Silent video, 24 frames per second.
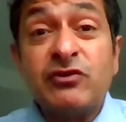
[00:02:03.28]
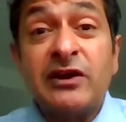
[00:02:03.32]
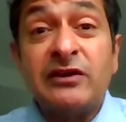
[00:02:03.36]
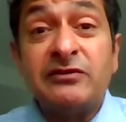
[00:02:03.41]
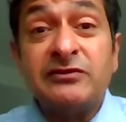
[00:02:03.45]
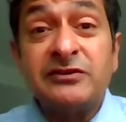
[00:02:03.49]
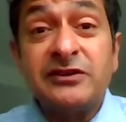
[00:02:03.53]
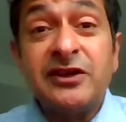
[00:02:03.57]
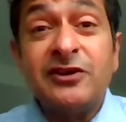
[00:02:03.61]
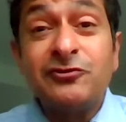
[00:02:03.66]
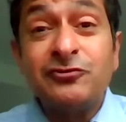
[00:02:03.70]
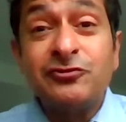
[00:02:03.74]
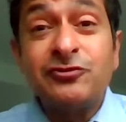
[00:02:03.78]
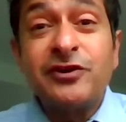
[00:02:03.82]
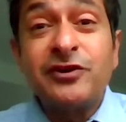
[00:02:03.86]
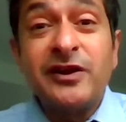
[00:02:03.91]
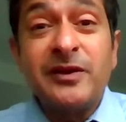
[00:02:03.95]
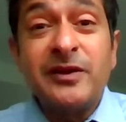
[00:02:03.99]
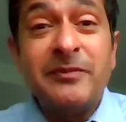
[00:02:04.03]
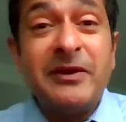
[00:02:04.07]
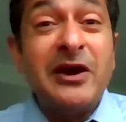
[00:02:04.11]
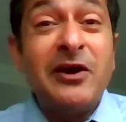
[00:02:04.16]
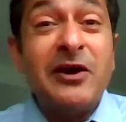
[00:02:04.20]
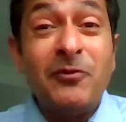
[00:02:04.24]
around the
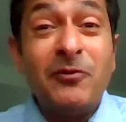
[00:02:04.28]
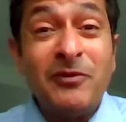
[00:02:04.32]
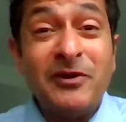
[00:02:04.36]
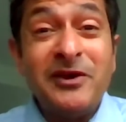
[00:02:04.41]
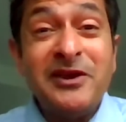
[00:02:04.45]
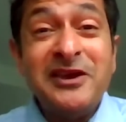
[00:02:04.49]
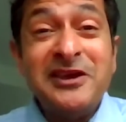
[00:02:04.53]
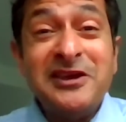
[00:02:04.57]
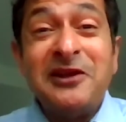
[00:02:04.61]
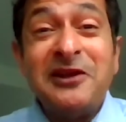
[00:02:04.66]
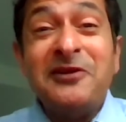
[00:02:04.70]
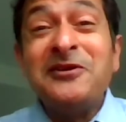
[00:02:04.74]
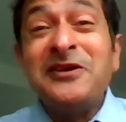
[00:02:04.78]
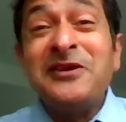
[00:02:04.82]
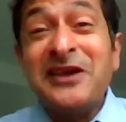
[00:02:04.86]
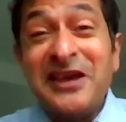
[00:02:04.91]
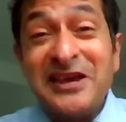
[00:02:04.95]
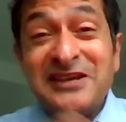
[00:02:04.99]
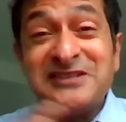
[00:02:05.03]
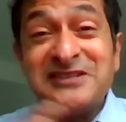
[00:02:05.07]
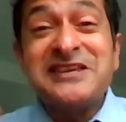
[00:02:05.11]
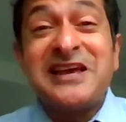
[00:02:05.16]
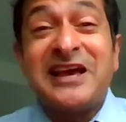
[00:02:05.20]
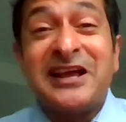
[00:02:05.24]
country about, you know,
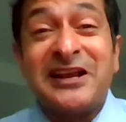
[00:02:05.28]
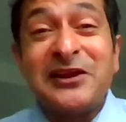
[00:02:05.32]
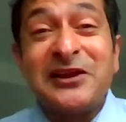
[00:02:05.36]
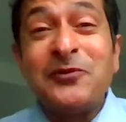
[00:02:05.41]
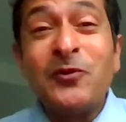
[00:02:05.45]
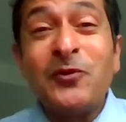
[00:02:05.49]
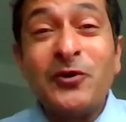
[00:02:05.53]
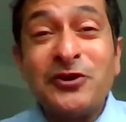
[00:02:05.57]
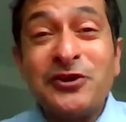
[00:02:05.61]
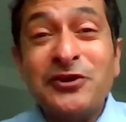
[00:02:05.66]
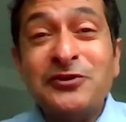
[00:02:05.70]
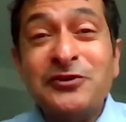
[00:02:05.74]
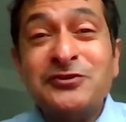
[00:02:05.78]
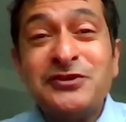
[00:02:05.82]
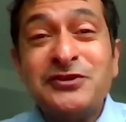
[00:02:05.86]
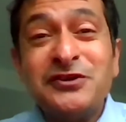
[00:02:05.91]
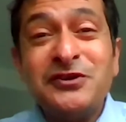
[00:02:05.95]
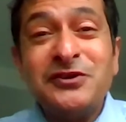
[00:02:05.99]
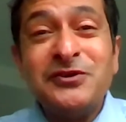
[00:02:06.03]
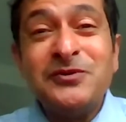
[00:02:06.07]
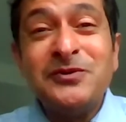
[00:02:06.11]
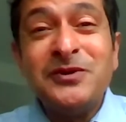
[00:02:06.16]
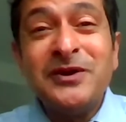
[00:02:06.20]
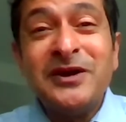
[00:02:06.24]
exactly what you
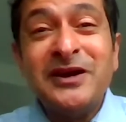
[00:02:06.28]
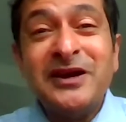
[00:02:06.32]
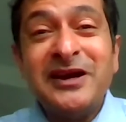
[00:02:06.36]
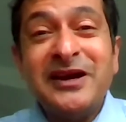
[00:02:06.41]
do